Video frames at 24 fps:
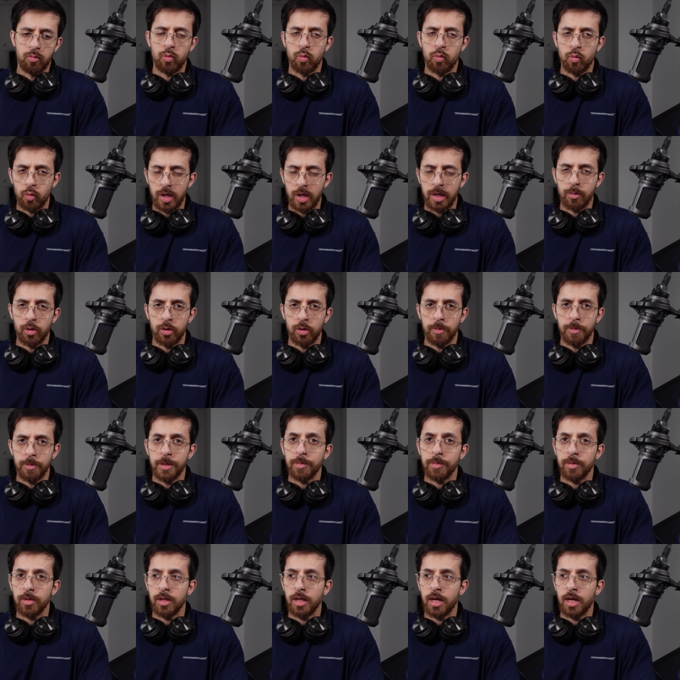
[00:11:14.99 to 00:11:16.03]
Way more
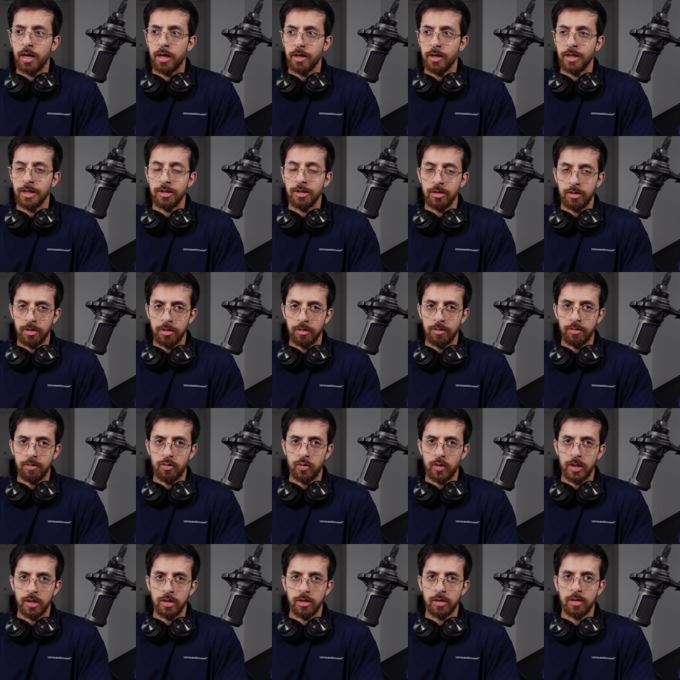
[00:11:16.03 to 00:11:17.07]
people are
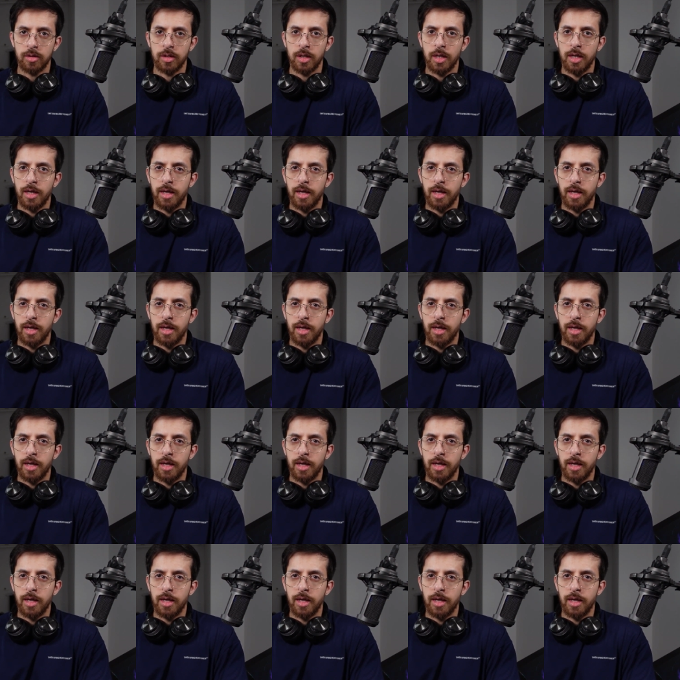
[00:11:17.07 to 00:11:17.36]
indifferent.